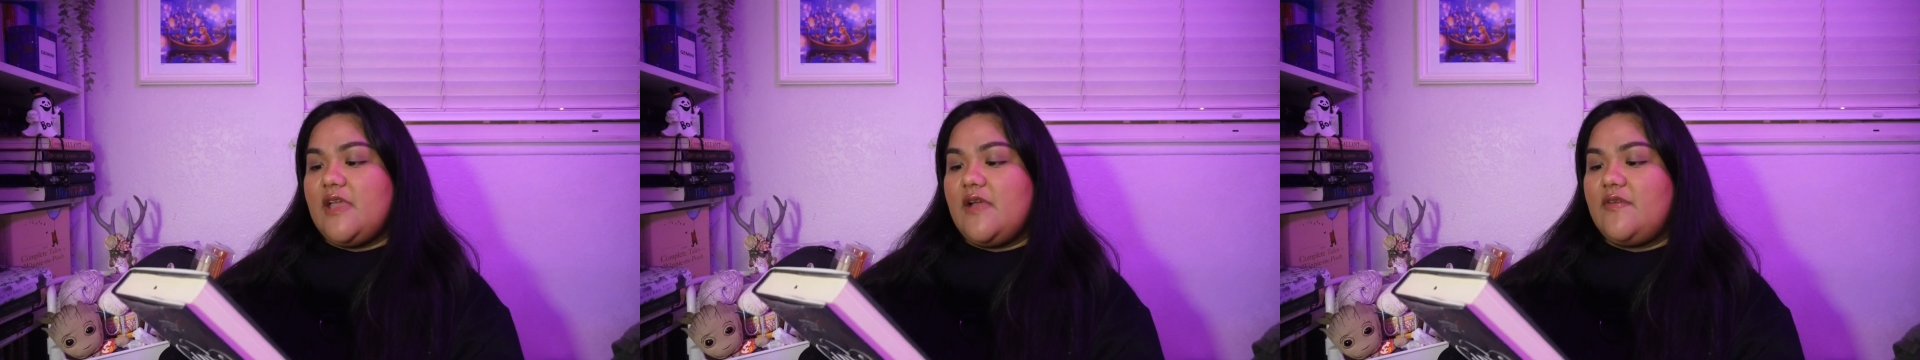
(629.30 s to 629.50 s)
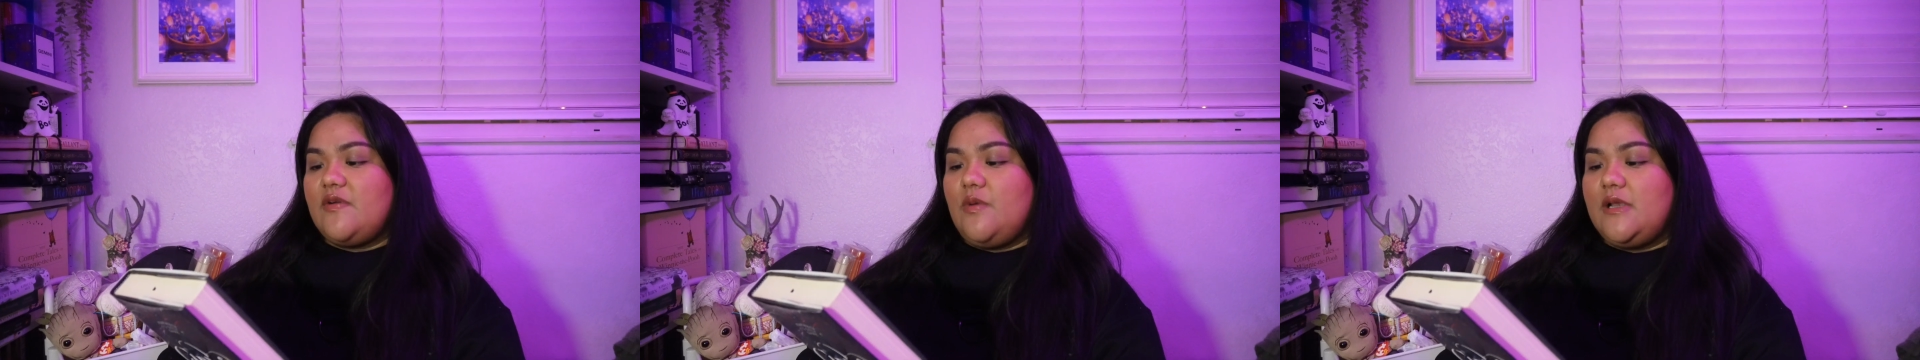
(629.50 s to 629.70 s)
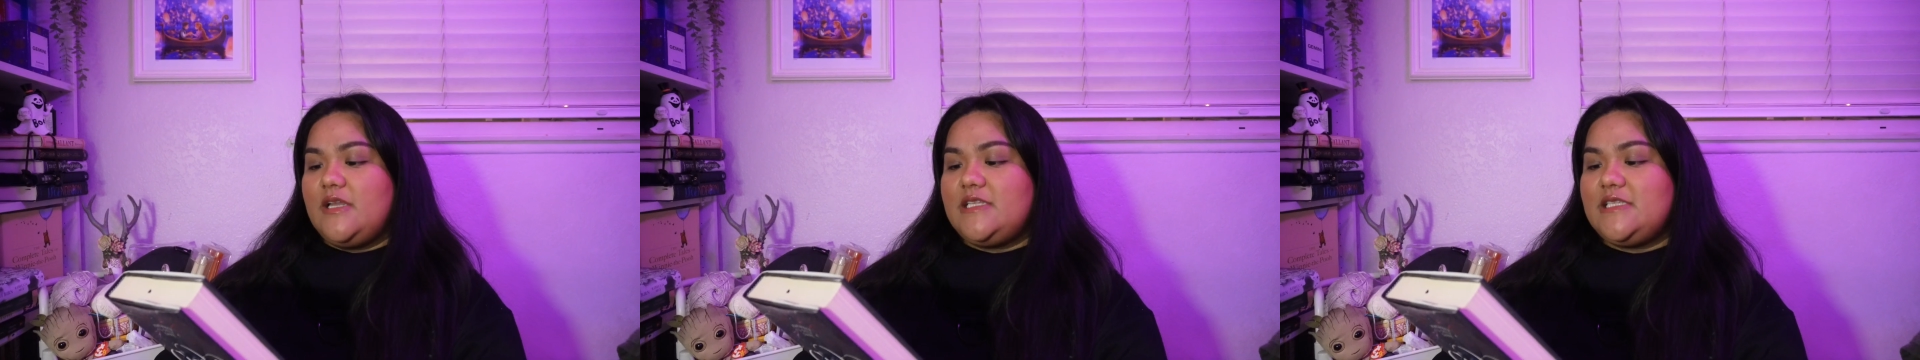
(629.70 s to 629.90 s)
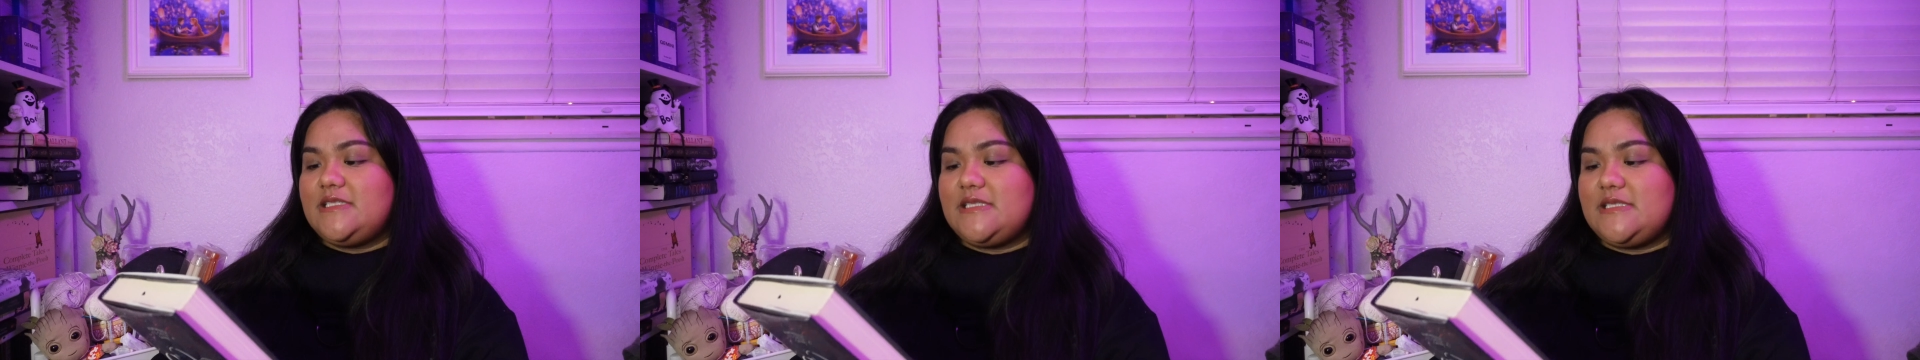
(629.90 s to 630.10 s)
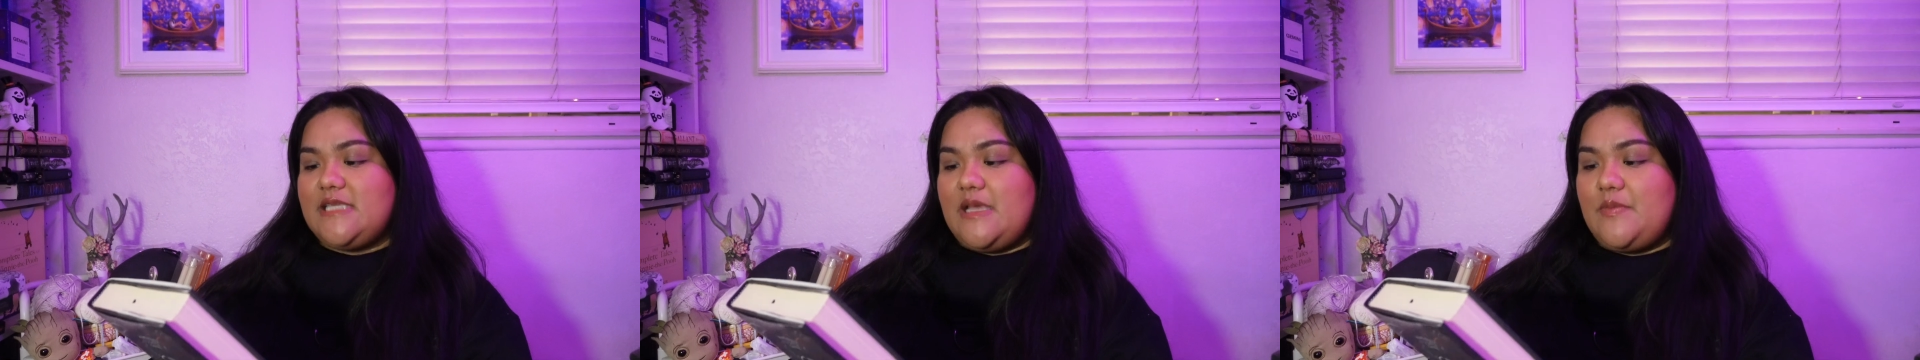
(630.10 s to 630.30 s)
you ever wanted to
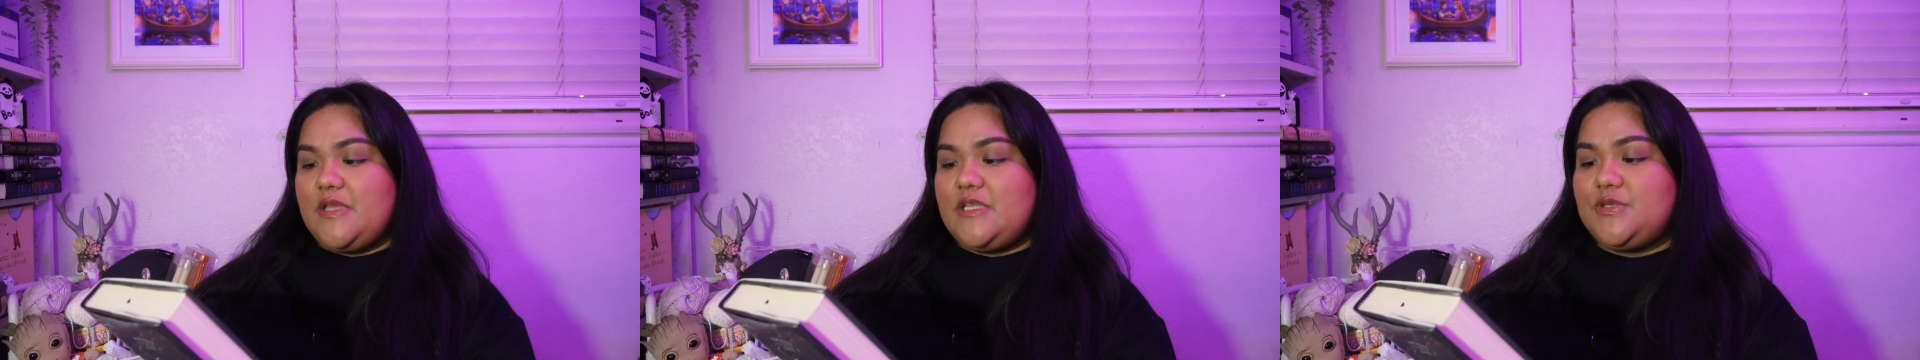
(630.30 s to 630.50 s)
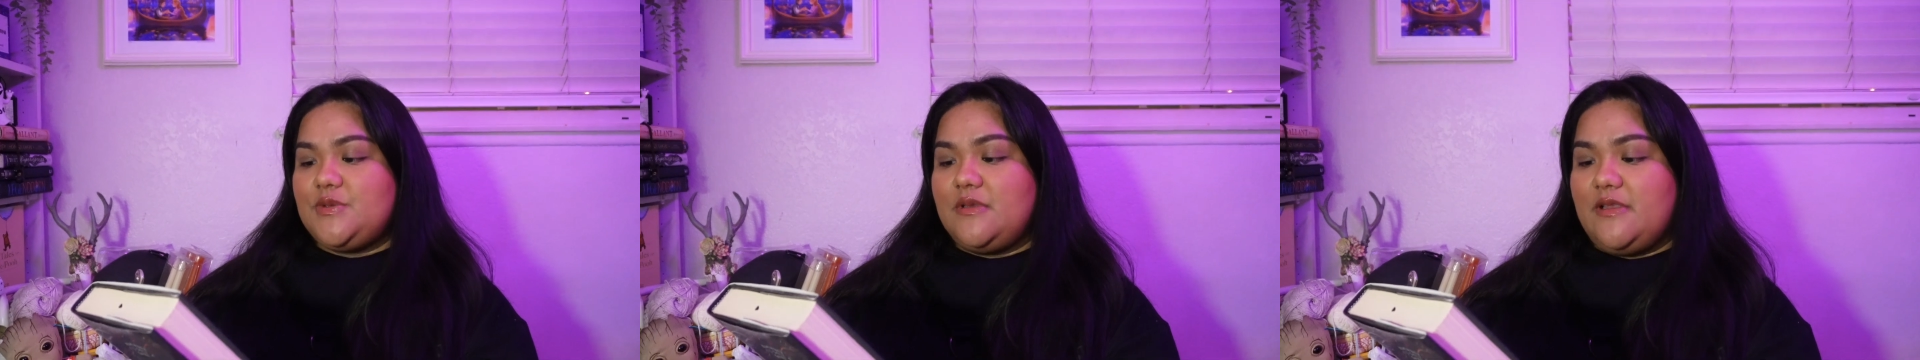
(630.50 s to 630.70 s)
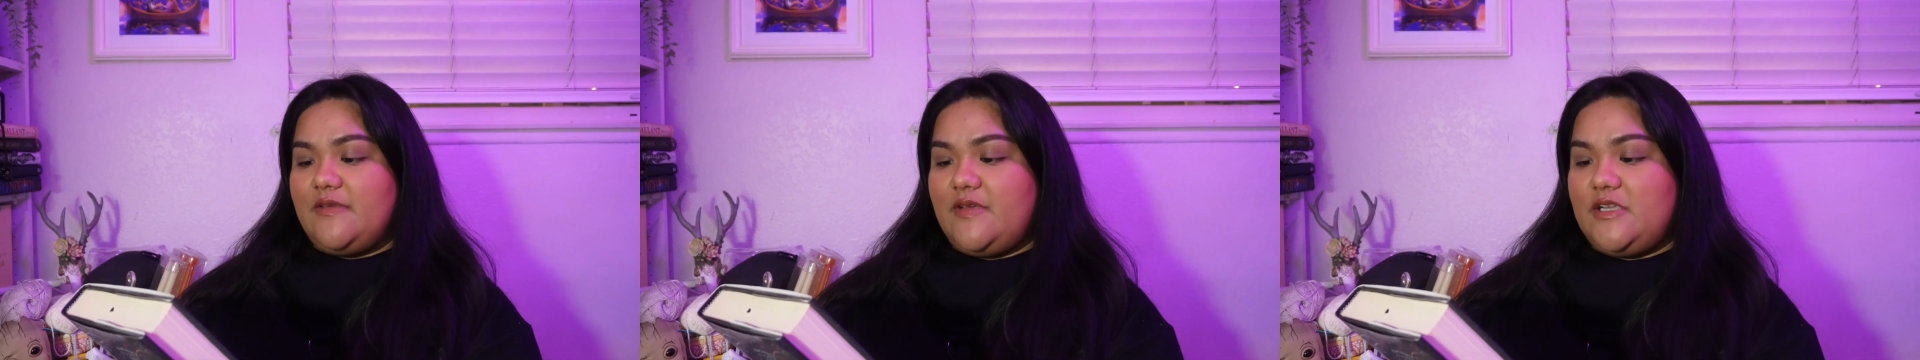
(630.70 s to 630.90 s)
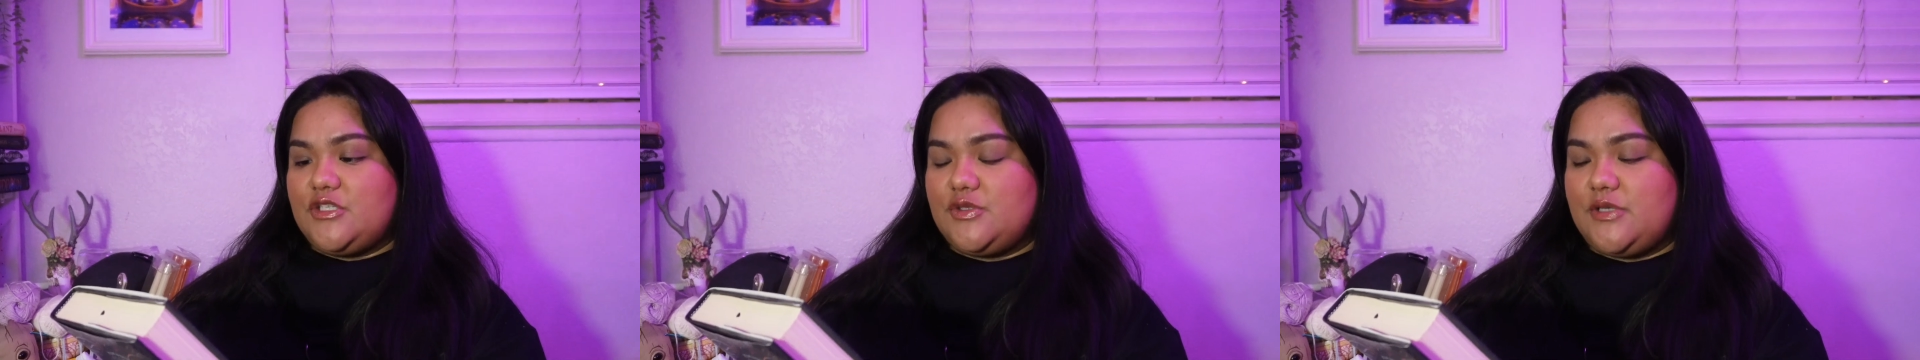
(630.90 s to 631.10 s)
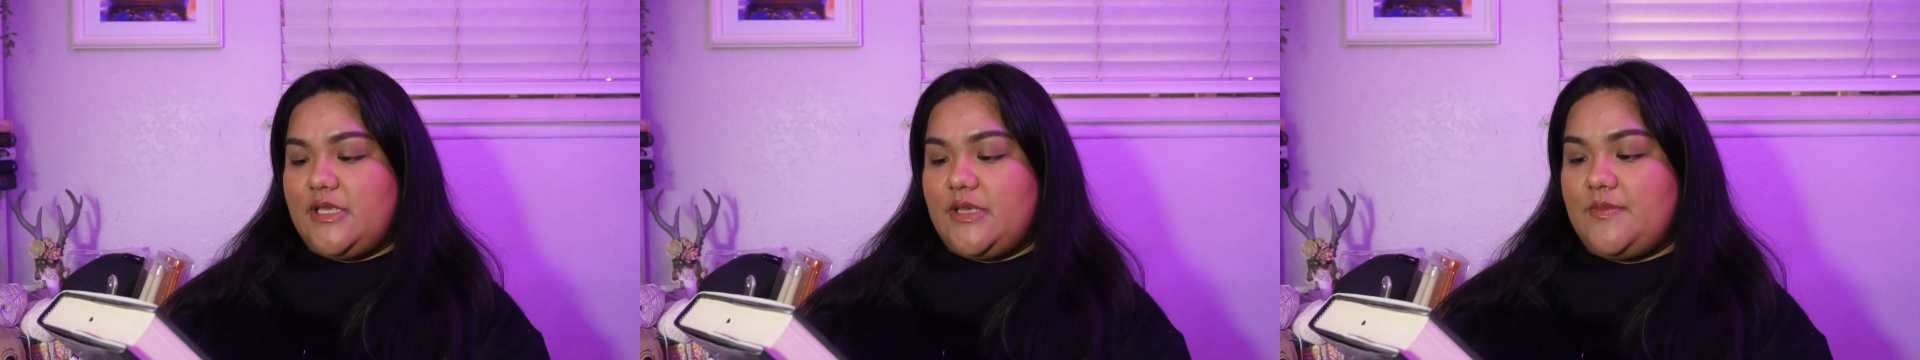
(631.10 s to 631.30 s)
step into a living
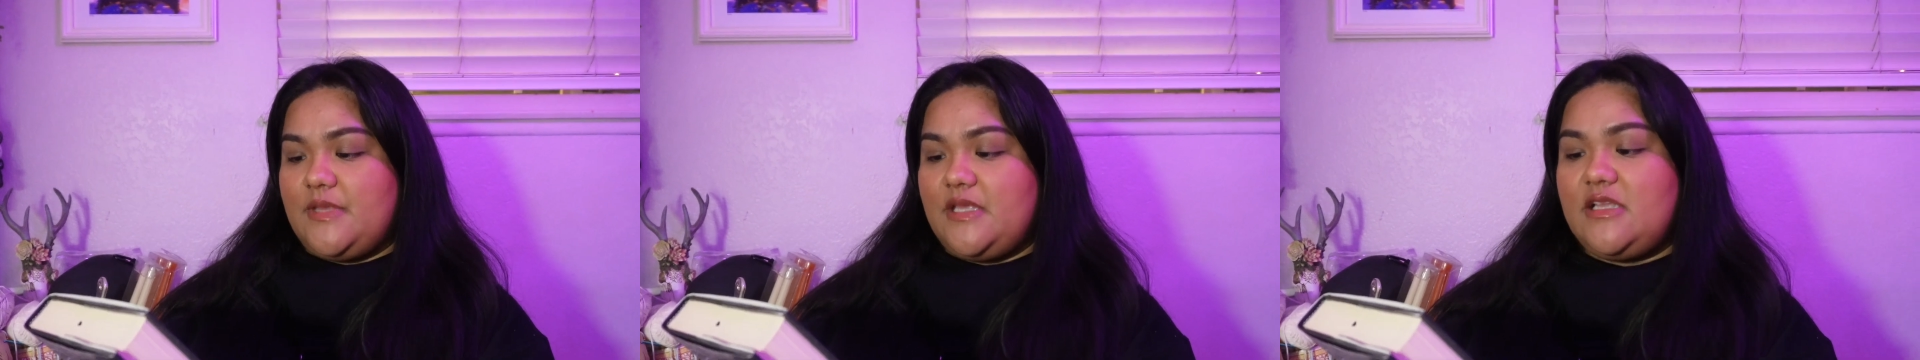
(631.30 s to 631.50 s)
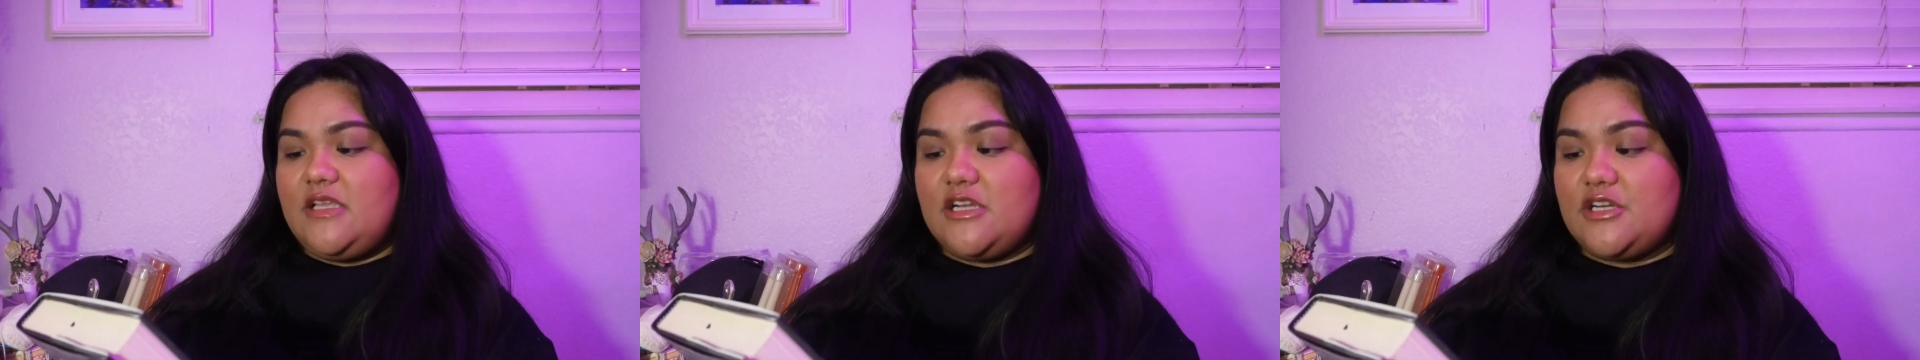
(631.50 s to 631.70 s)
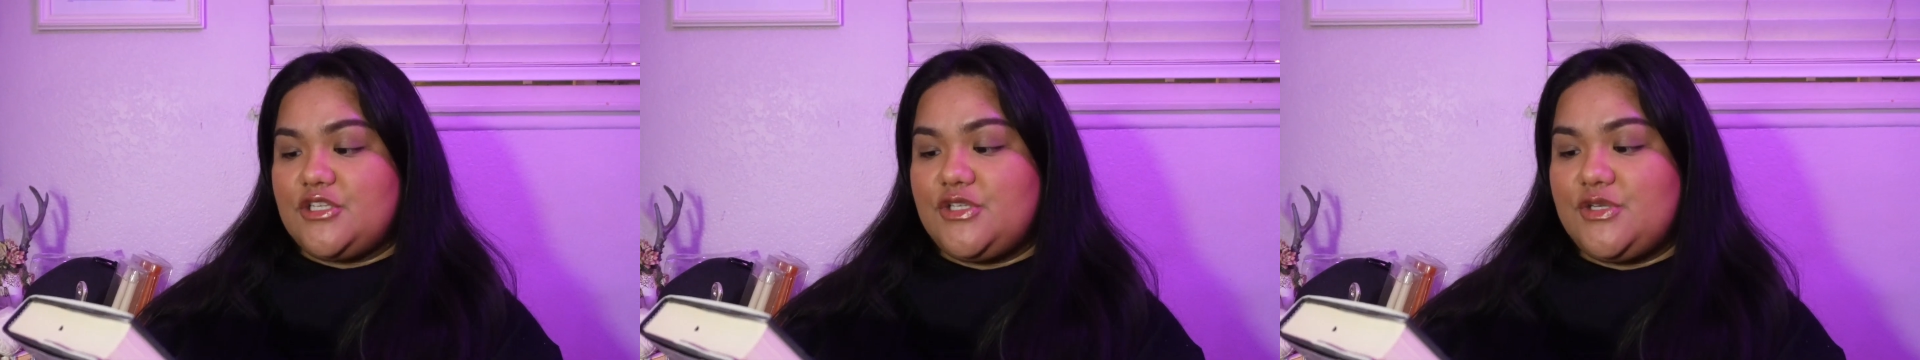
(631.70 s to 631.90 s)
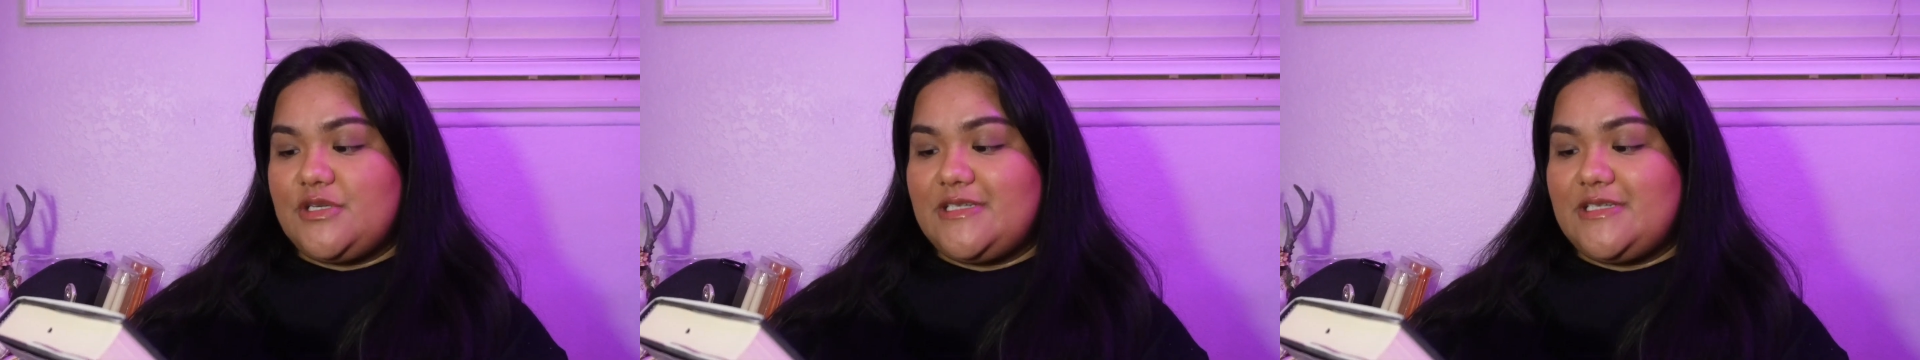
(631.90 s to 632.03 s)
dream, here's your